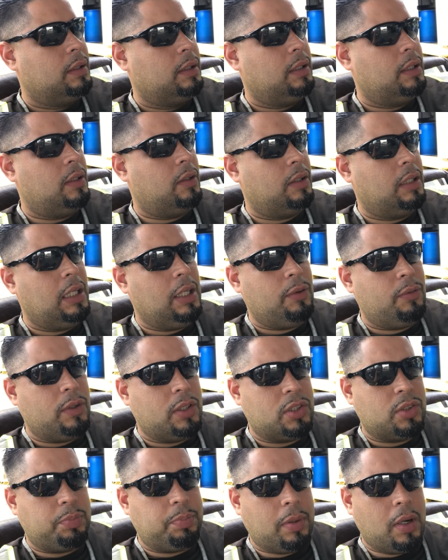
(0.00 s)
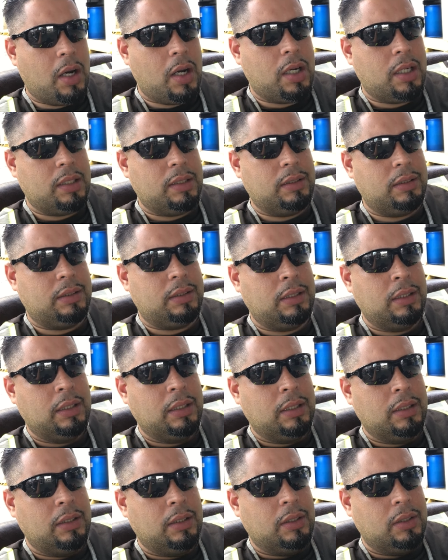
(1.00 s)
You know, he responds
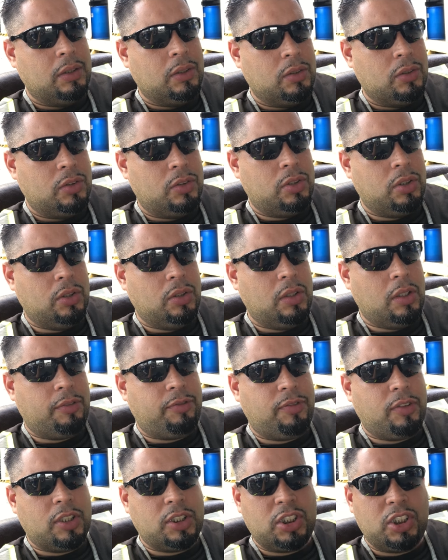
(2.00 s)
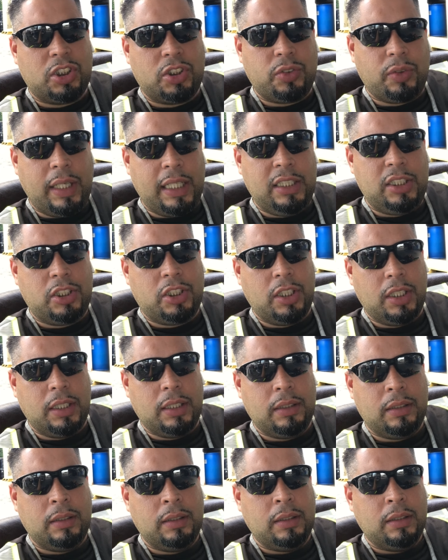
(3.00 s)
to the frustration
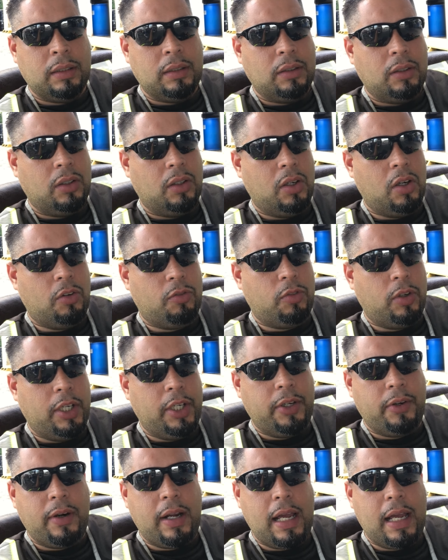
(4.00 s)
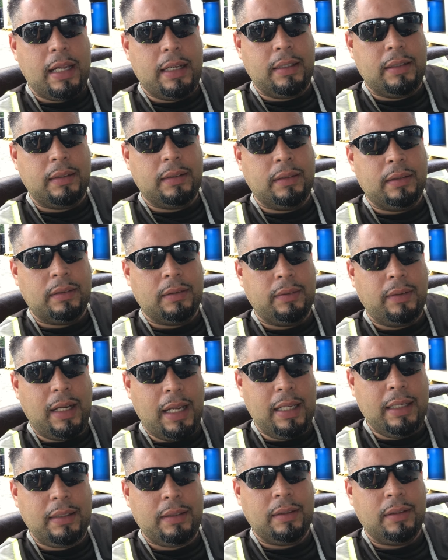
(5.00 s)
of where you're at,
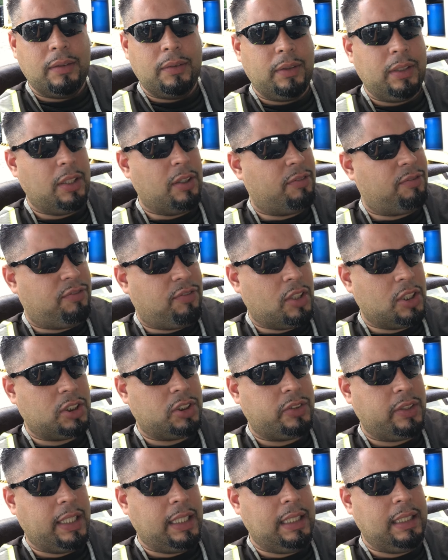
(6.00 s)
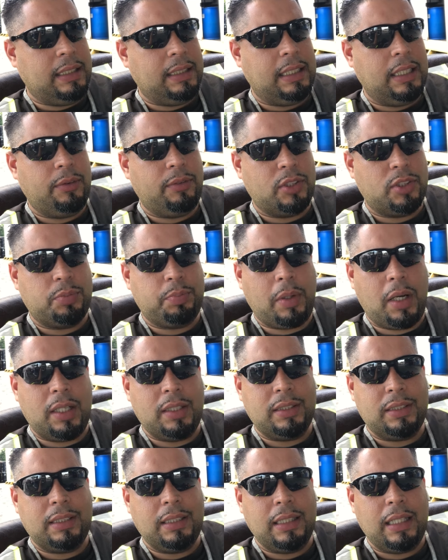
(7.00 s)
right? You're frustrated, he
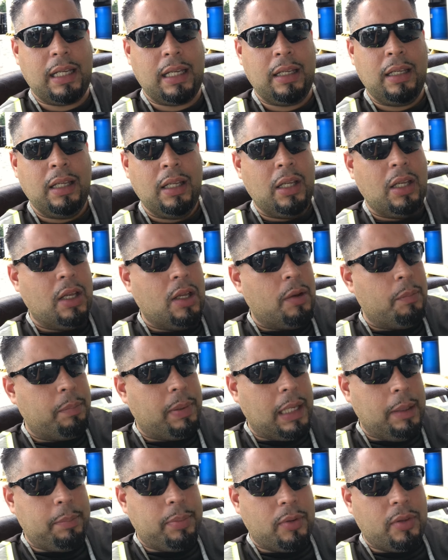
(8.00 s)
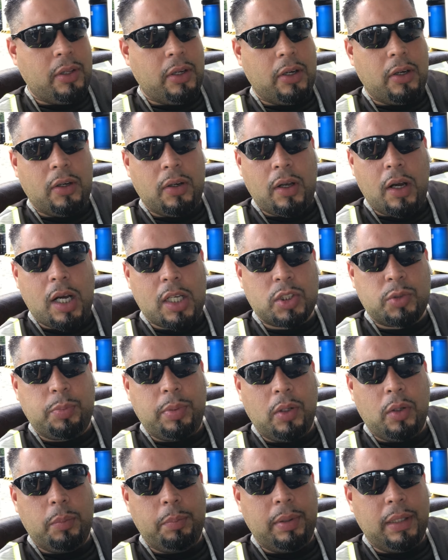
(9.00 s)
responds to that. People that are in
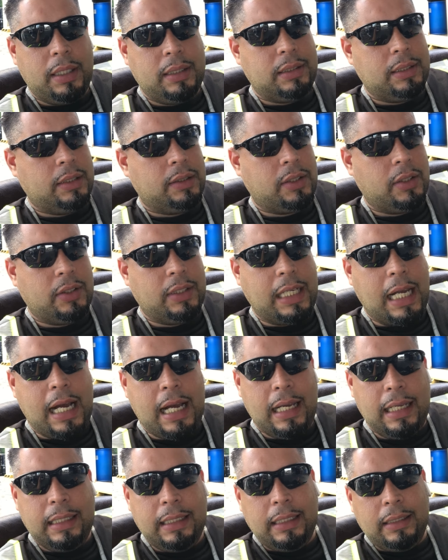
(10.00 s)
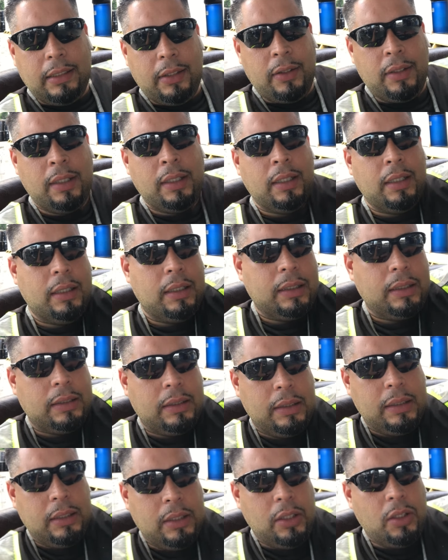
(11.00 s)
hospital beds, that they're dying and they're,
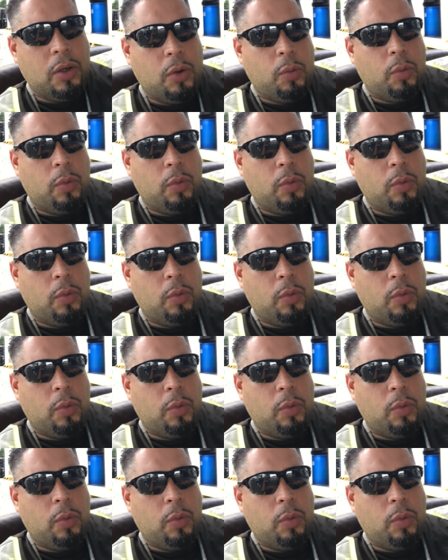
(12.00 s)
you know,